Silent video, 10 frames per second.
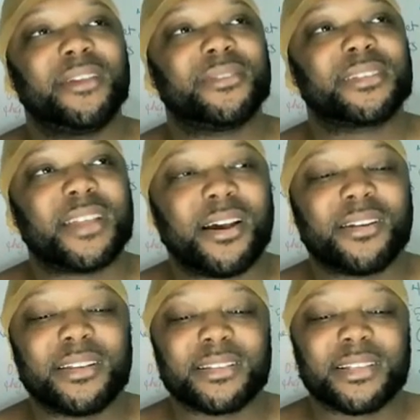and you
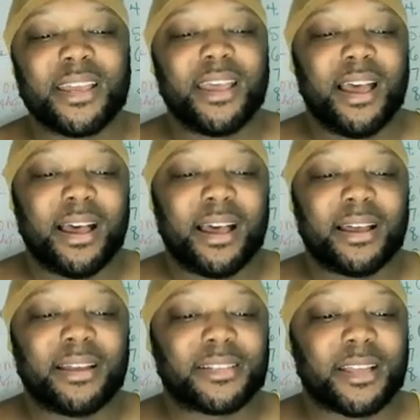install this
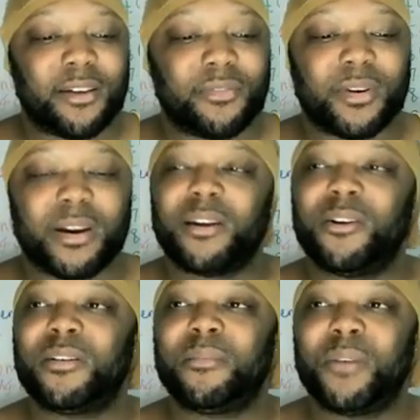uh,
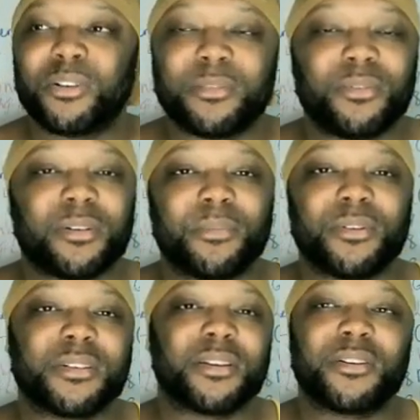software on multiple
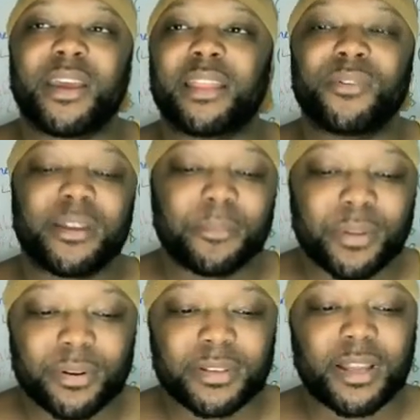computers. So you got three
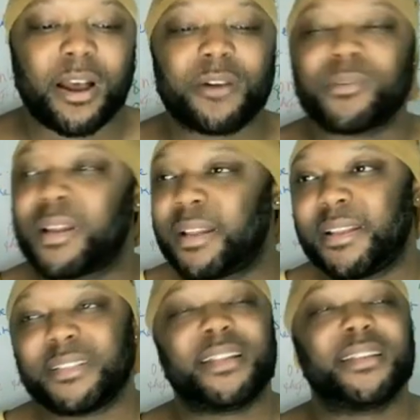computers all
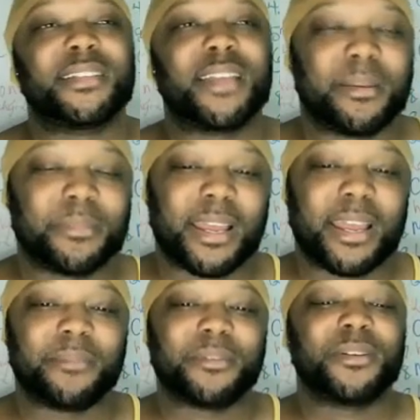running this at the same
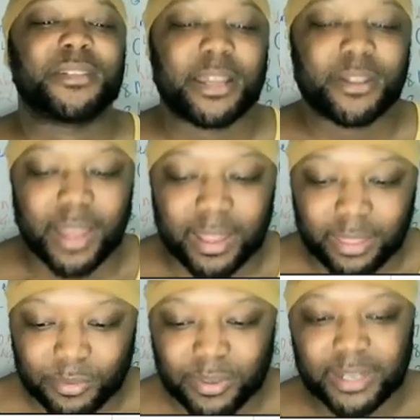time. So it's like you
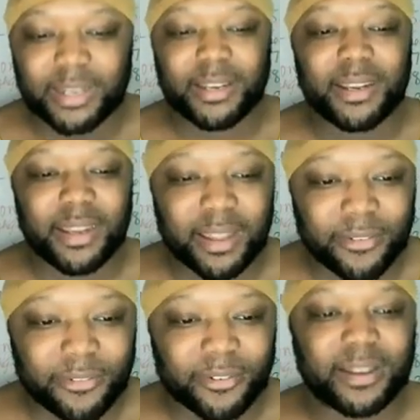got three
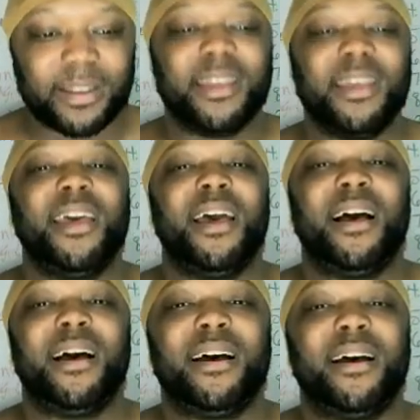different
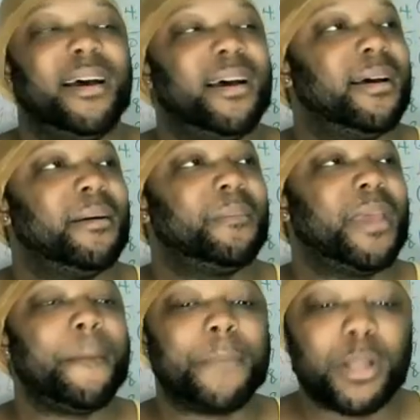uh, um,